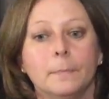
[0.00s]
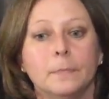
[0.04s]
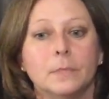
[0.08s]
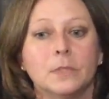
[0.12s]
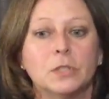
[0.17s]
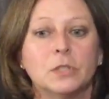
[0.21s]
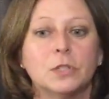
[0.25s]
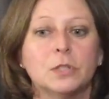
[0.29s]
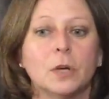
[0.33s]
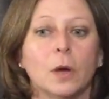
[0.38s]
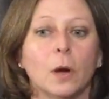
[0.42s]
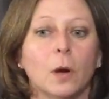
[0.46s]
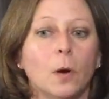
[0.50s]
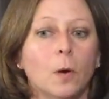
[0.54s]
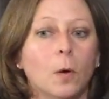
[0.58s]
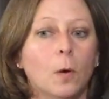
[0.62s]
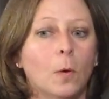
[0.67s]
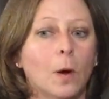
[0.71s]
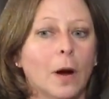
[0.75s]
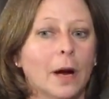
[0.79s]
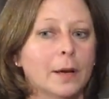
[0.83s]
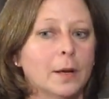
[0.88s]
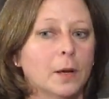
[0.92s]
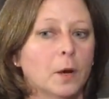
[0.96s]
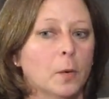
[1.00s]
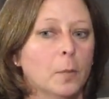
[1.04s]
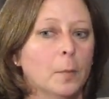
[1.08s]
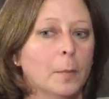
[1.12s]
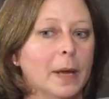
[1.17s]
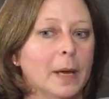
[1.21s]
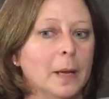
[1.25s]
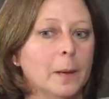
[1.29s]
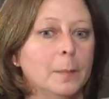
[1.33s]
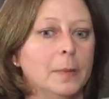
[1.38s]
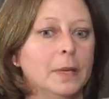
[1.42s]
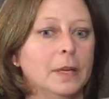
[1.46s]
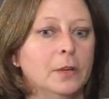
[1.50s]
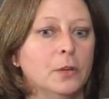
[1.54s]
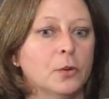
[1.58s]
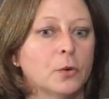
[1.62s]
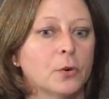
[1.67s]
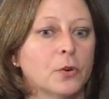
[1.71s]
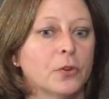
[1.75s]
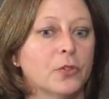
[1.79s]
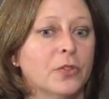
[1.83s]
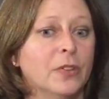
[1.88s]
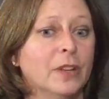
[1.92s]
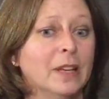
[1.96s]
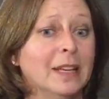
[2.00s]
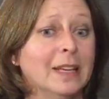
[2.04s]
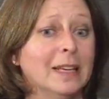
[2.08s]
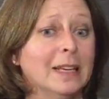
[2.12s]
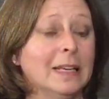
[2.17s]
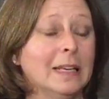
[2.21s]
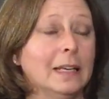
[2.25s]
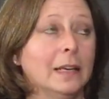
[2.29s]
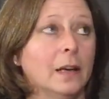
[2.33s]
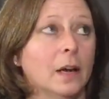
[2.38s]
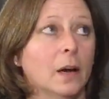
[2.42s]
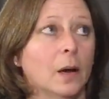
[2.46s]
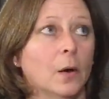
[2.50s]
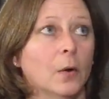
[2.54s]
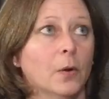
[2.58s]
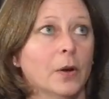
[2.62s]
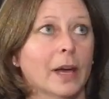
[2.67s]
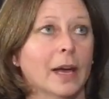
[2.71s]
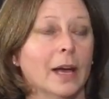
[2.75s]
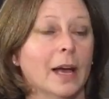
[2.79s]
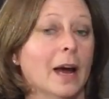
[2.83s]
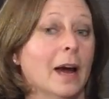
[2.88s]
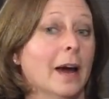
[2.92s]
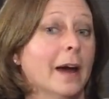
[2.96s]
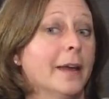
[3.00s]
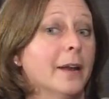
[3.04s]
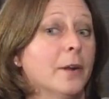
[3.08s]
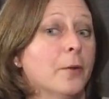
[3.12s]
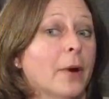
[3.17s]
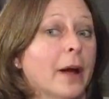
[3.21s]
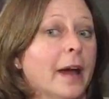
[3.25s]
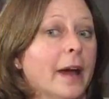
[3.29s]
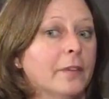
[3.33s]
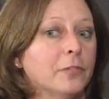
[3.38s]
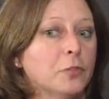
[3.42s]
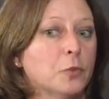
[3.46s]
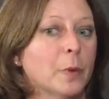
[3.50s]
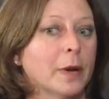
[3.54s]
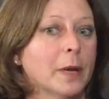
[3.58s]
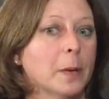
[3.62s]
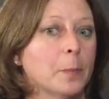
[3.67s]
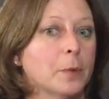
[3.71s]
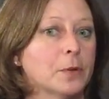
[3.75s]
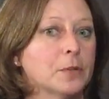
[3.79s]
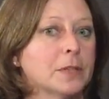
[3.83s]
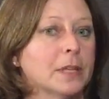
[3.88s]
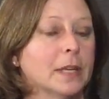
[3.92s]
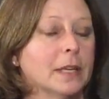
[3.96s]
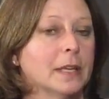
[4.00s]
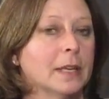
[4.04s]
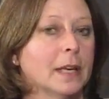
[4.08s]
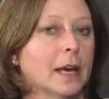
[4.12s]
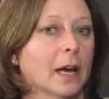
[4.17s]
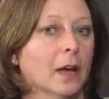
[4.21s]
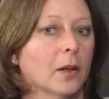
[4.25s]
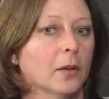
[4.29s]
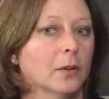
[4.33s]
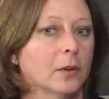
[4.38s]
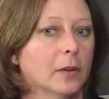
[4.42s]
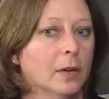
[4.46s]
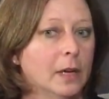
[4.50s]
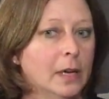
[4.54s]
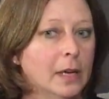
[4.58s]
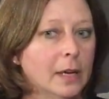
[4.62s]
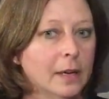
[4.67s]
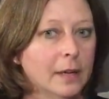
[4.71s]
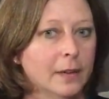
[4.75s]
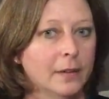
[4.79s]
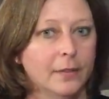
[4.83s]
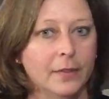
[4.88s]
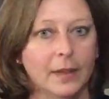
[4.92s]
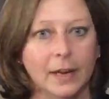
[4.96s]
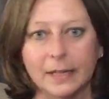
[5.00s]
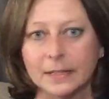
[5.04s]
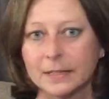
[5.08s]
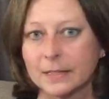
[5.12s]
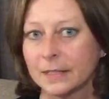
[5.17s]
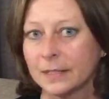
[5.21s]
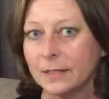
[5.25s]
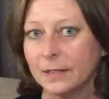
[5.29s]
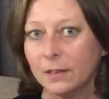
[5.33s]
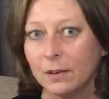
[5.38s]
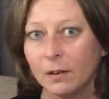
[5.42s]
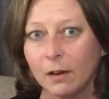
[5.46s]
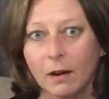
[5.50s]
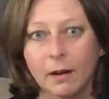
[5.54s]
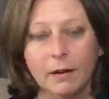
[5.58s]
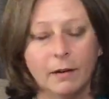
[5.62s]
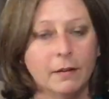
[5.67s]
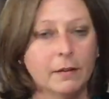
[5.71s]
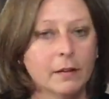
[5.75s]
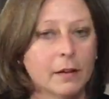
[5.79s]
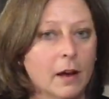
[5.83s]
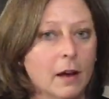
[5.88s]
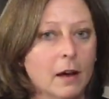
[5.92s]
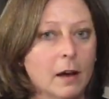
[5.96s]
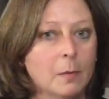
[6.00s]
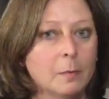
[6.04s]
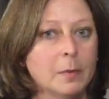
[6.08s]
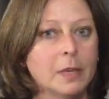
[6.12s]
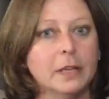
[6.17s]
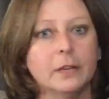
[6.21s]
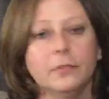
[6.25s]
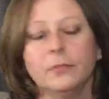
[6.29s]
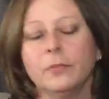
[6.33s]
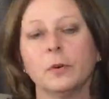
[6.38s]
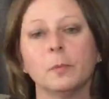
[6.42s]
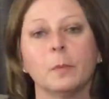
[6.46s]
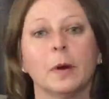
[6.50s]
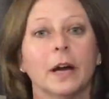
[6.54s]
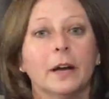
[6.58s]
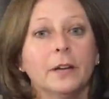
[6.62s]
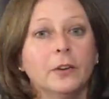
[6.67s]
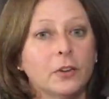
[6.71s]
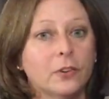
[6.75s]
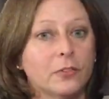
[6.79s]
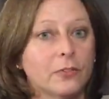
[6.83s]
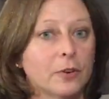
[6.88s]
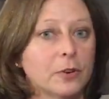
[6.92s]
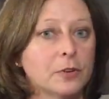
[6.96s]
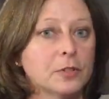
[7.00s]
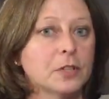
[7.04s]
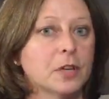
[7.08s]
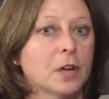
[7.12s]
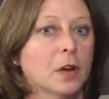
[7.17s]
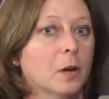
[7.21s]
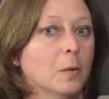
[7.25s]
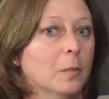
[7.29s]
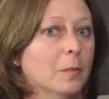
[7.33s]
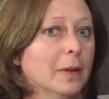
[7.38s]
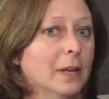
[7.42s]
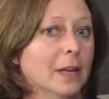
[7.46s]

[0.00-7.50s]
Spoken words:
So I know maybe you're thinking, okay, I don't have 20% down. That's not uncommon if you're buying your first home,